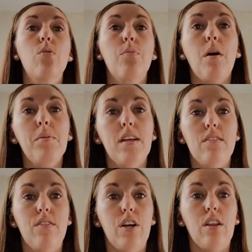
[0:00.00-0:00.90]
So it probably
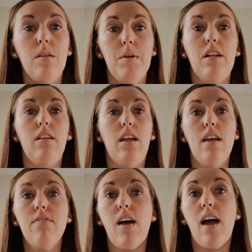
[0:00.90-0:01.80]
has a very limited
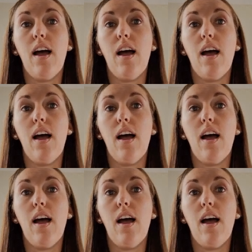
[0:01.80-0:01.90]
life.